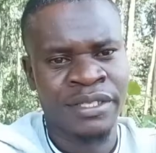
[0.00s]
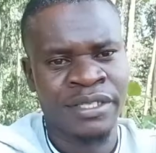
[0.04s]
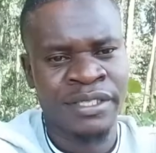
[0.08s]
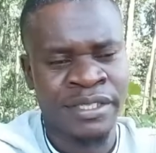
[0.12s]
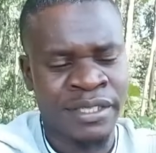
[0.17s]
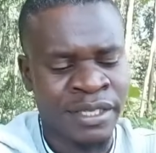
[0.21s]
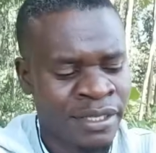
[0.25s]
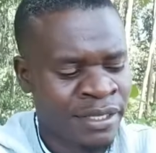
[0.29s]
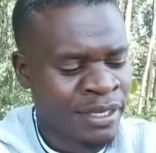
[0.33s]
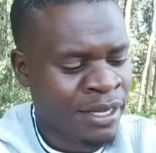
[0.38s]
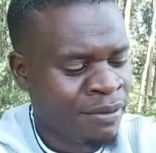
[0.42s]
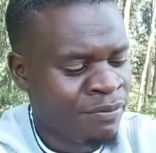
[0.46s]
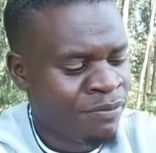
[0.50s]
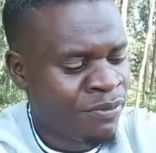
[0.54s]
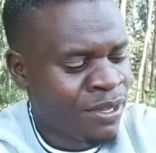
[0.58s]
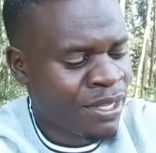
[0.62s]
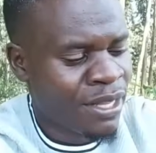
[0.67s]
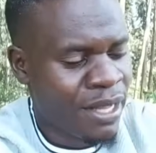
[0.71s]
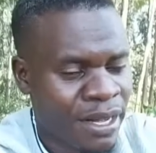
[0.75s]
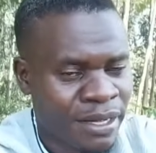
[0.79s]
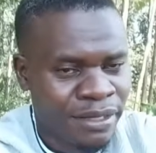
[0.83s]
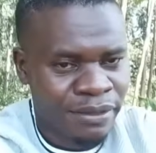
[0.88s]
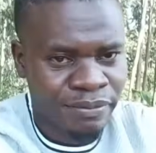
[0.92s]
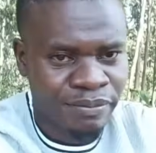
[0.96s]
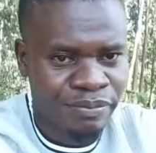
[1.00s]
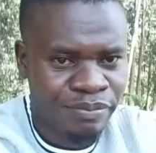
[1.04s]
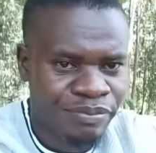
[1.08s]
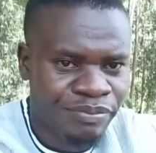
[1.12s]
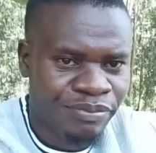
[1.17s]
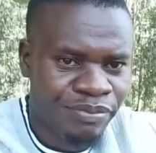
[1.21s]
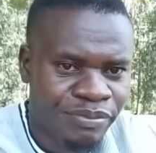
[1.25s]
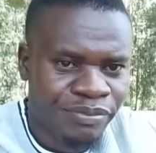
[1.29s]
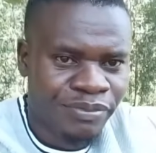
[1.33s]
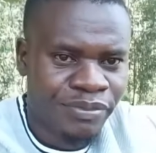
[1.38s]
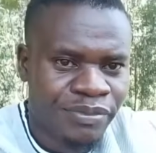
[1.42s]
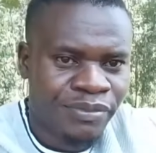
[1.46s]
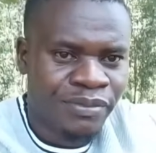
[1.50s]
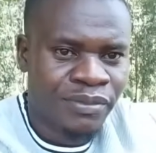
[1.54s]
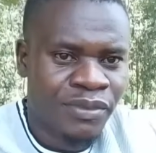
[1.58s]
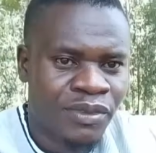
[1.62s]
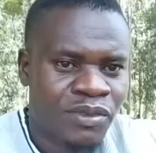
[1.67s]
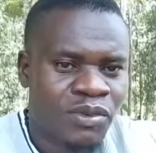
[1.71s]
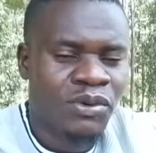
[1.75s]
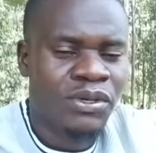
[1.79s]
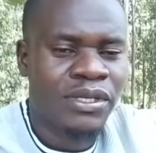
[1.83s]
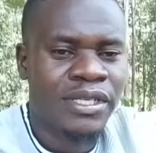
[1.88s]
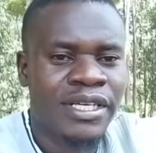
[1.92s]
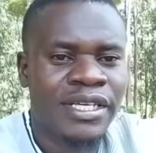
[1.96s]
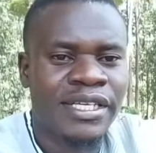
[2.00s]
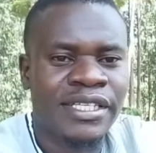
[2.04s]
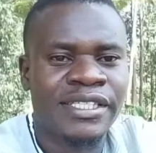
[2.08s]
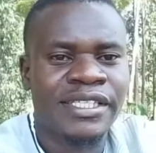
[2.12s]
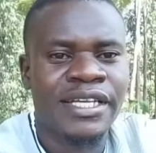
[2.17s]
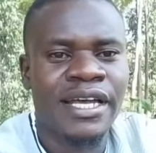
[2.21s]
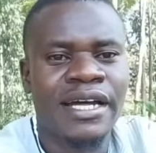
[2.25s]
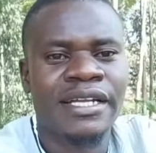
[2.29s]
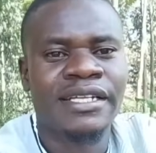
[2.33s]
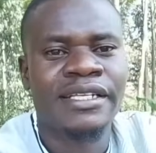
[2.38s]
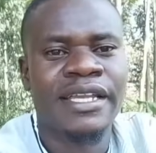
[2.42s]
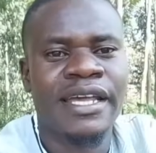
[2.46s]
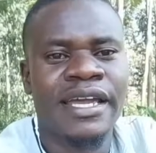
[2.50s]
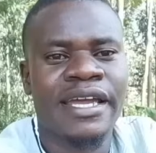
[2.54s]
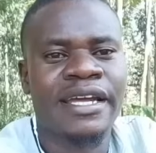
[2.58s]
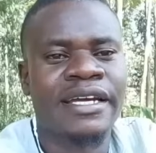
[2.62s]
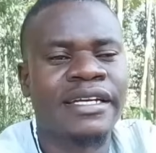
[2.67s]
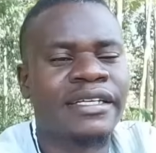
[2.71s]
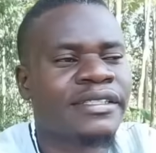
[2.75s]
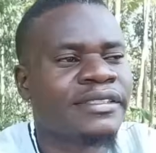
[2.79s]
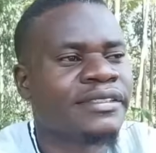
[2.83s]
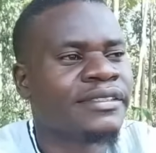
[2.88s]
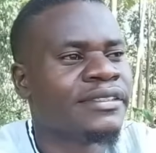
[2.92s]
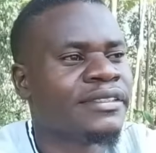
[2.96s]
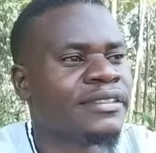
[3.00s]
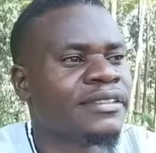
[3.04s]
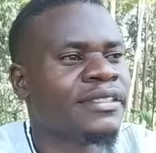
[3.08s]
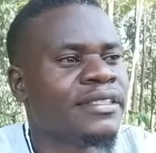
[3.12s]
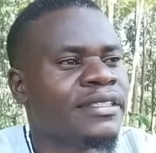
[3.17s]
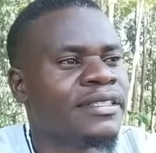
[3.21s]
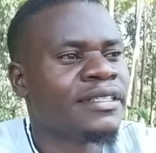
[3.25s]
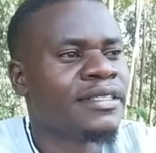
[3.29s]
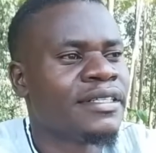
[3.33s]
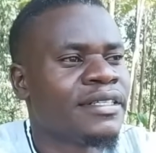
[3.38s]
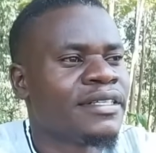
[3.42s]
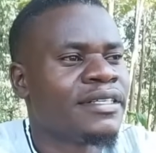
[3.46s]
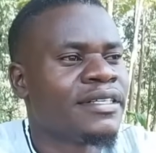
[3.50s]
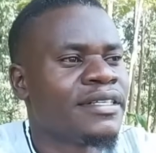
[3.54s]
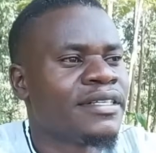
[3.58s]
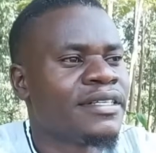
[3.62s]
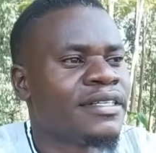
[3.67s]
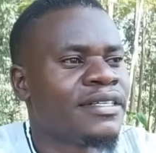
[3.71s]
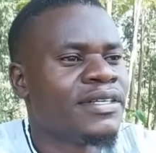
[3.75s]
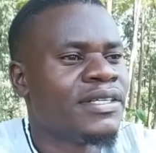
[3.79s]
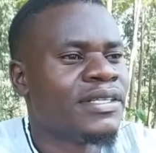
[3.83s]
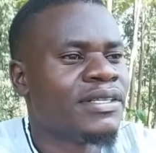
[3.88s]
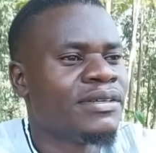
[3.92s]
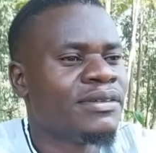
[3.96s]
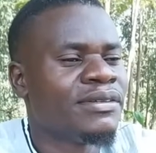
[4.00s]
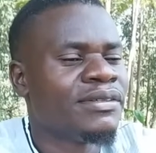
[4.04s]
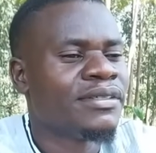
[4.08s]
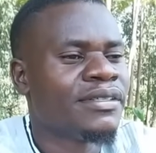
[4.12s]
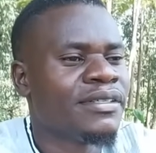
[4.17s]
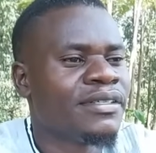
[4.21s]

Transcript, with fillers: is in the villa with his son there. You know.